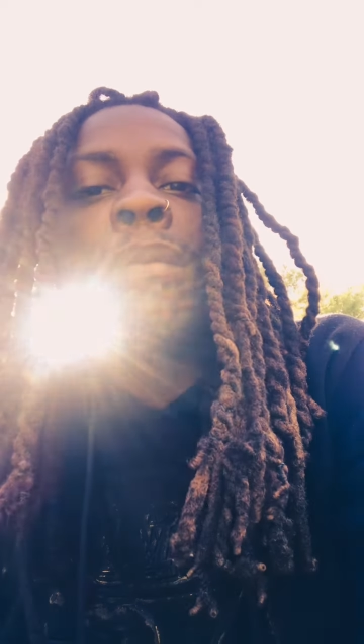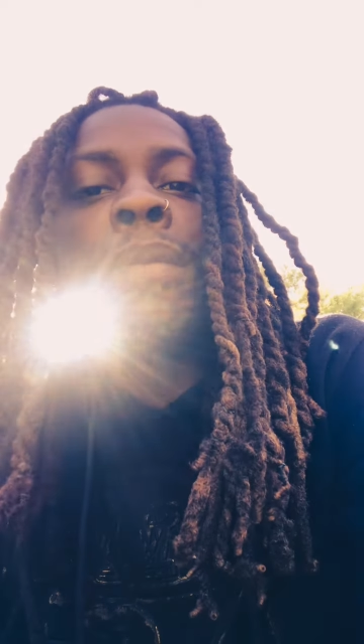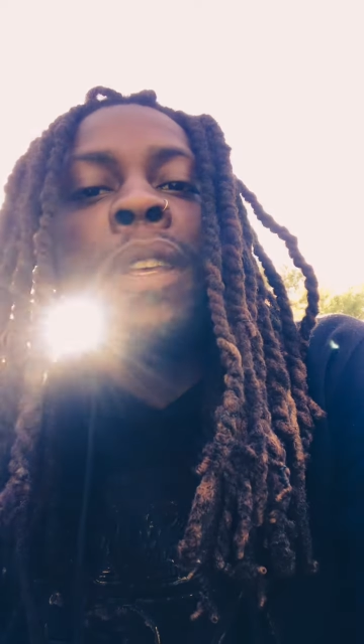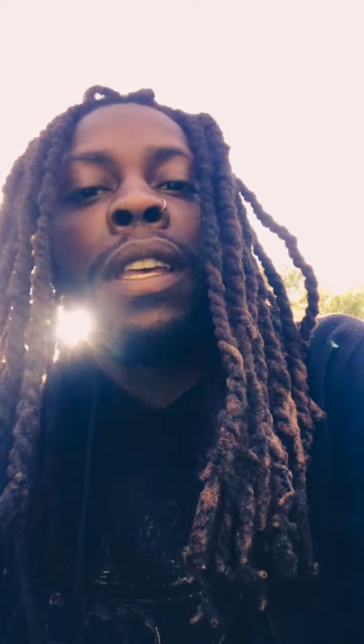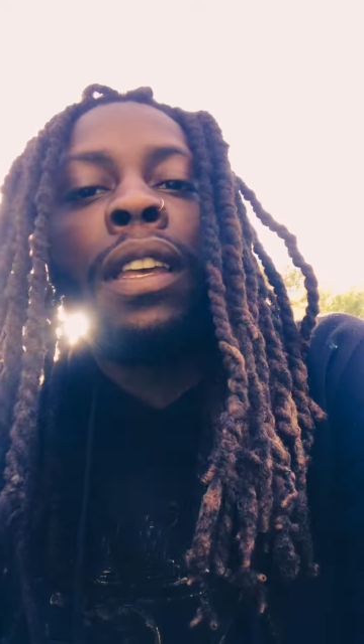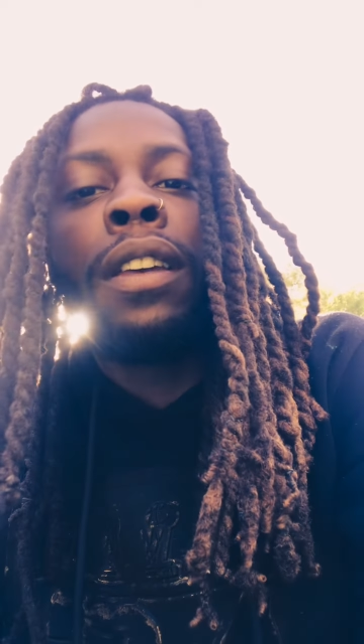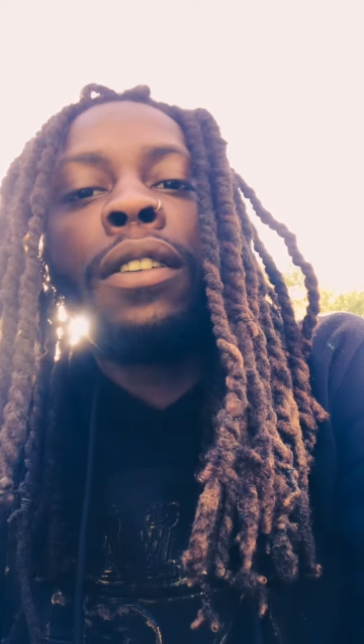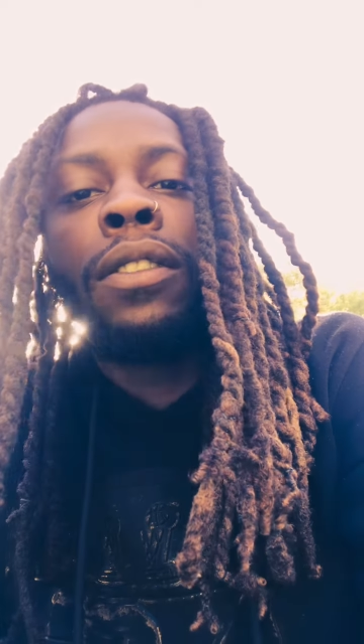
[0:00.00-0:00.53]

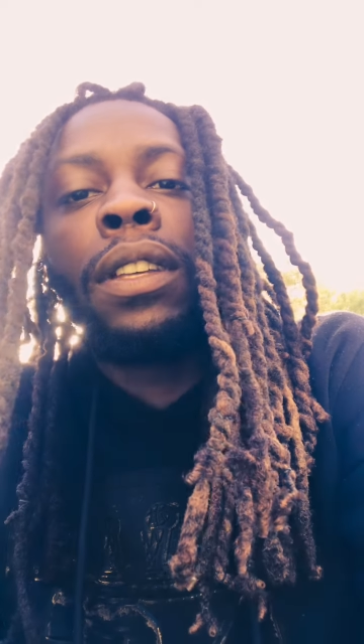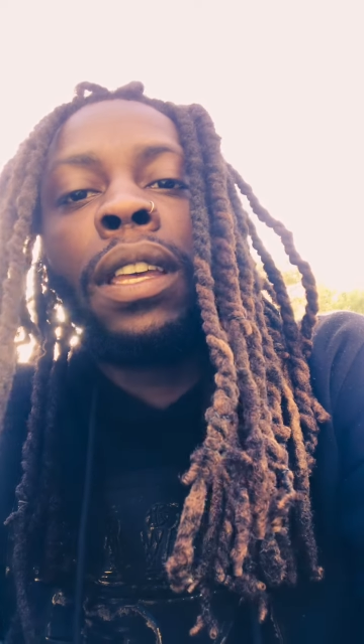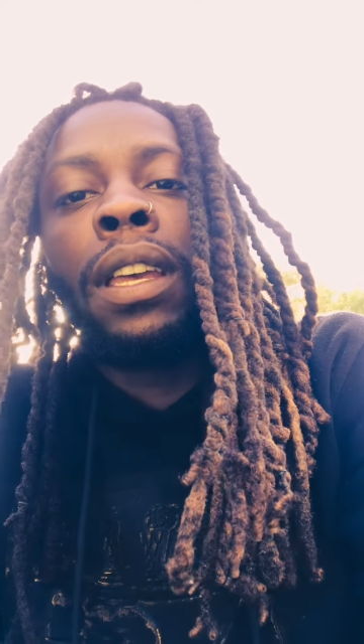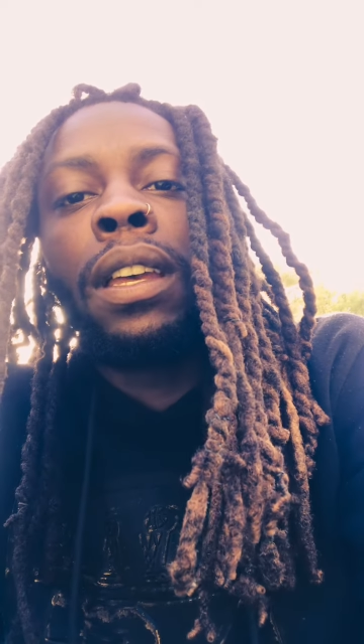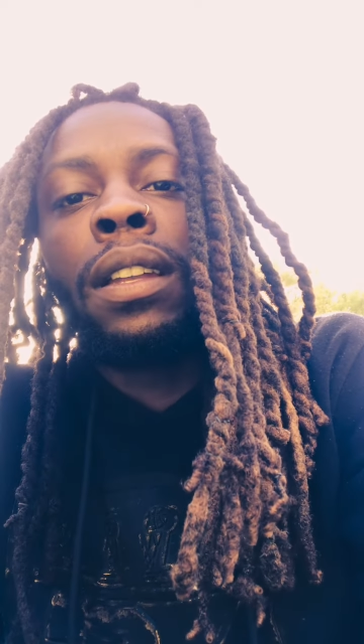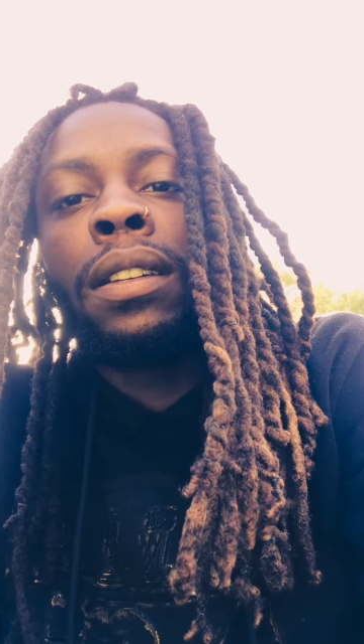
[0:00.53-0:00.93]
BLK